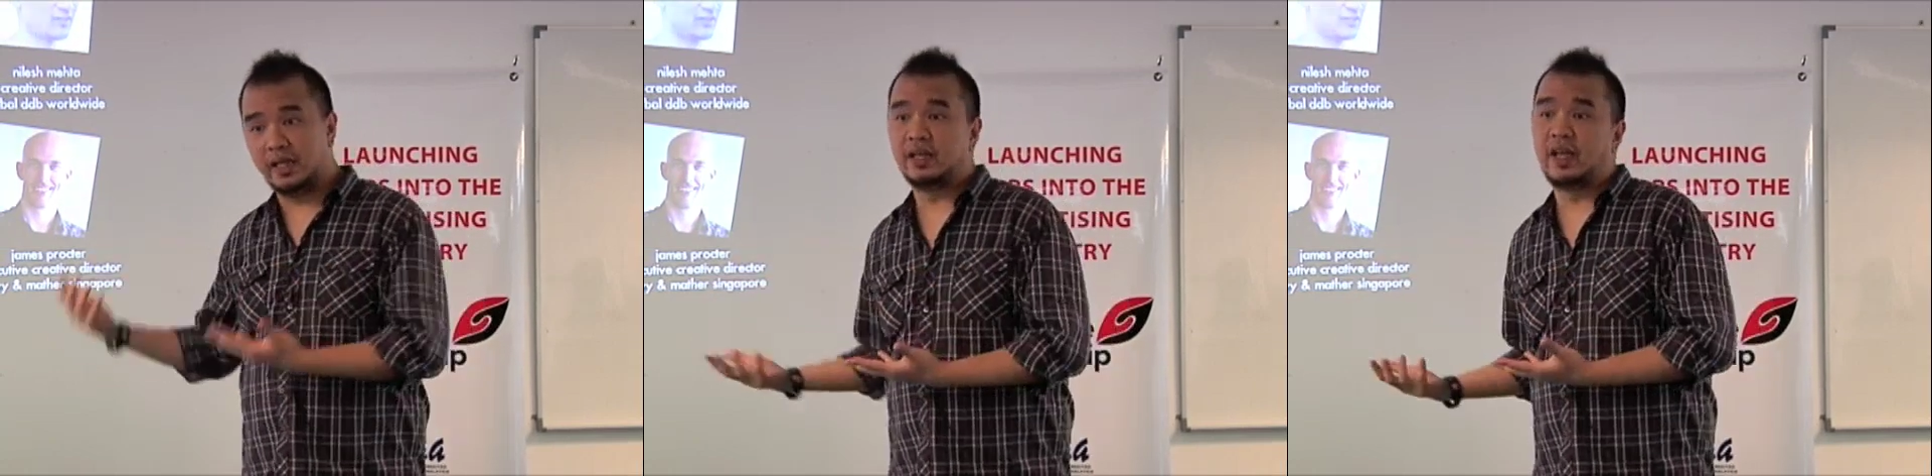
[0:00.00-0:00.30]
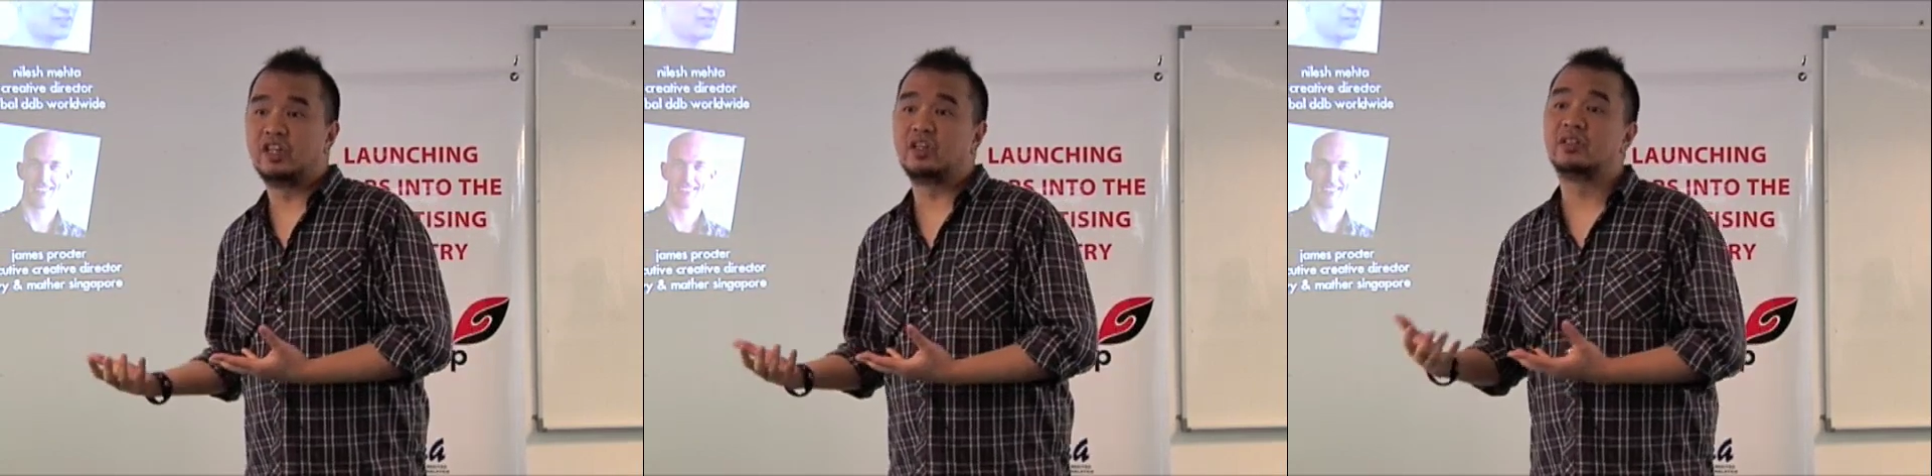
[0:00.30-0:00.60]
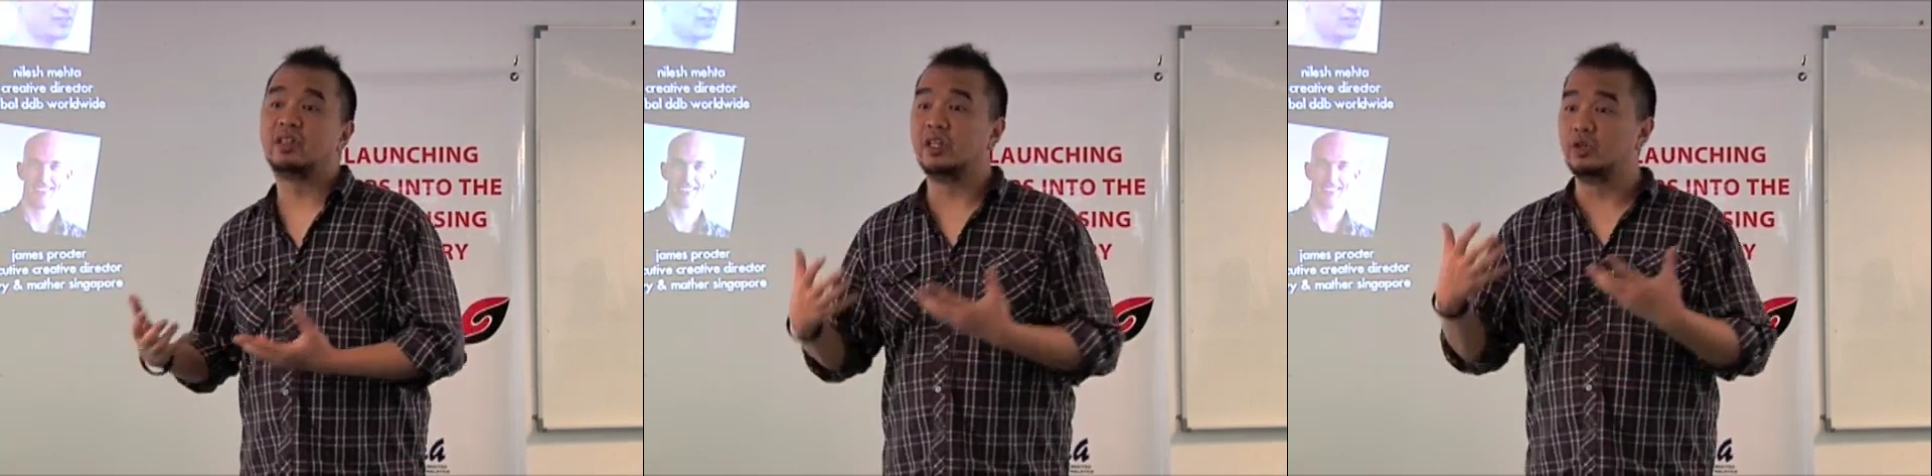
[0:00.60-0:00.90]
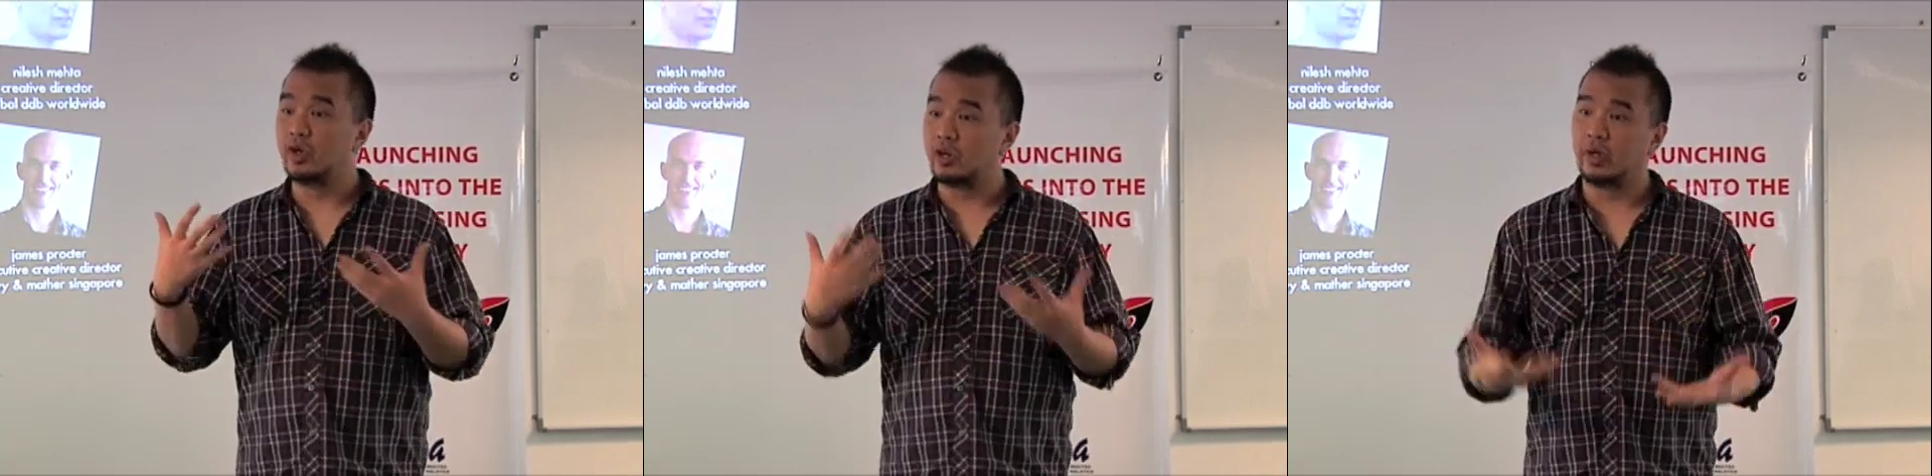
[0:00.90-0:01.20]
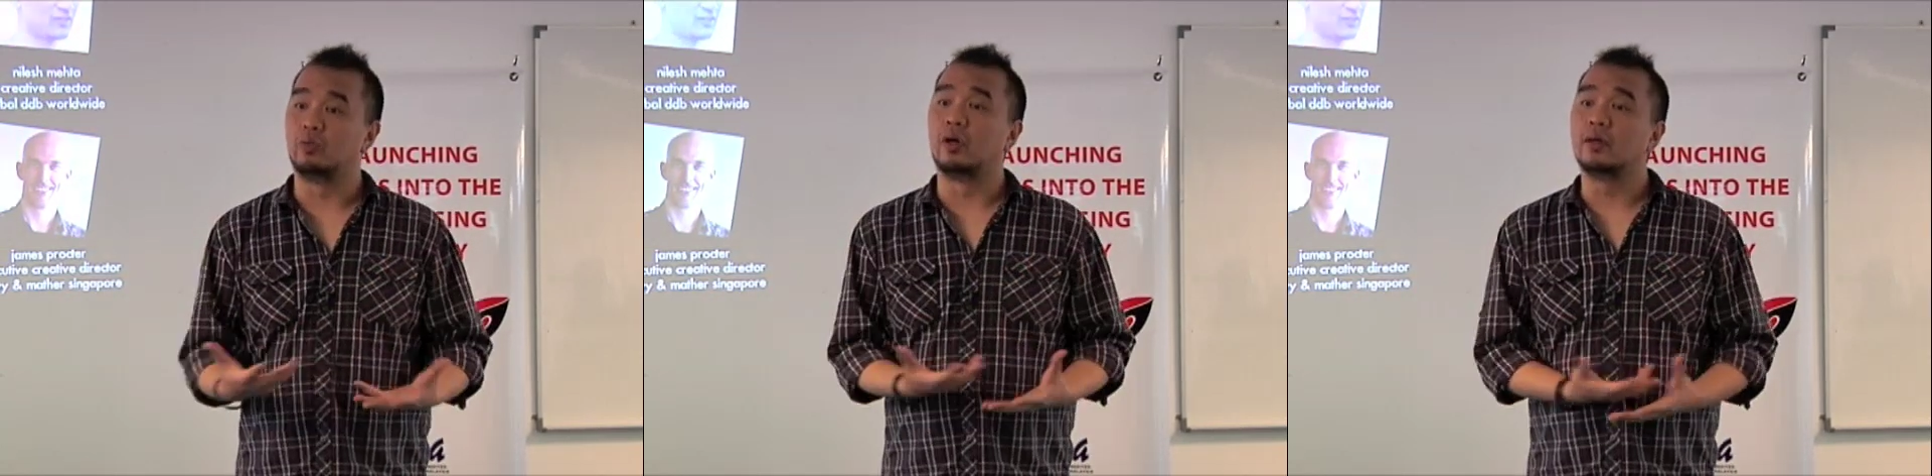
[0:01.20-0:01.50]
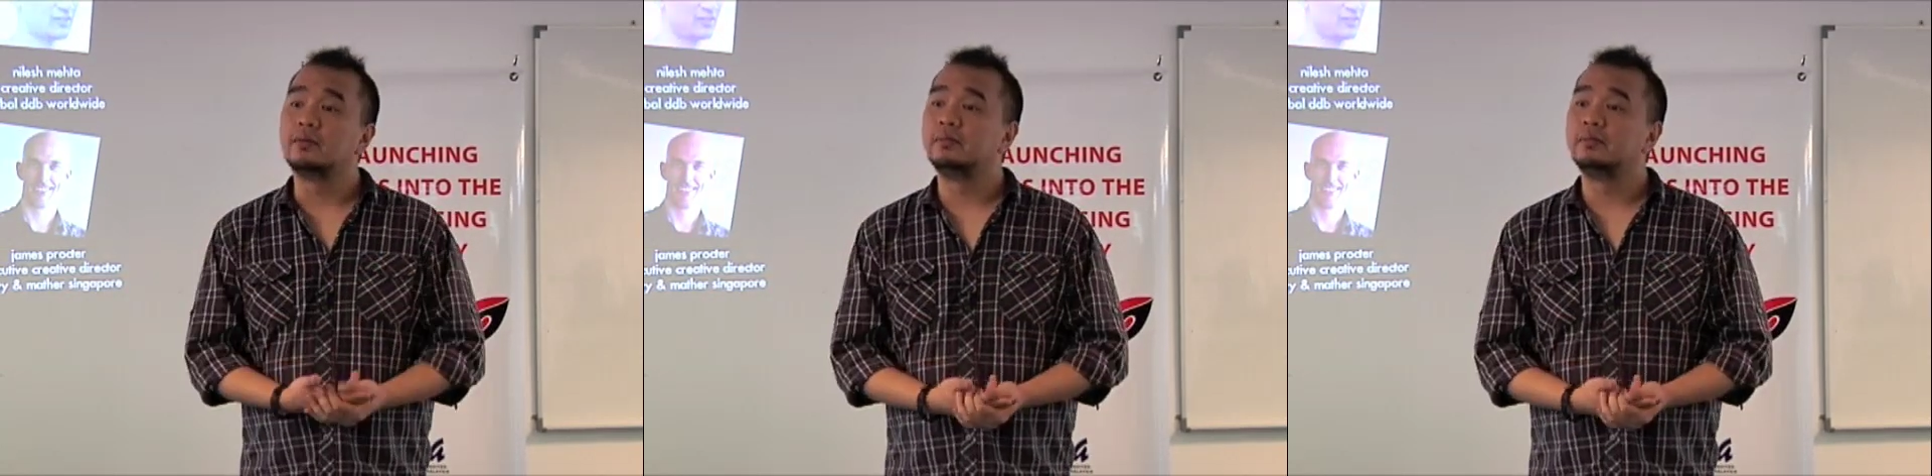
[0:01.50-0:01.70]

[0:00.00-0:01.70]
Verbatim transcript: in the agency doing great work.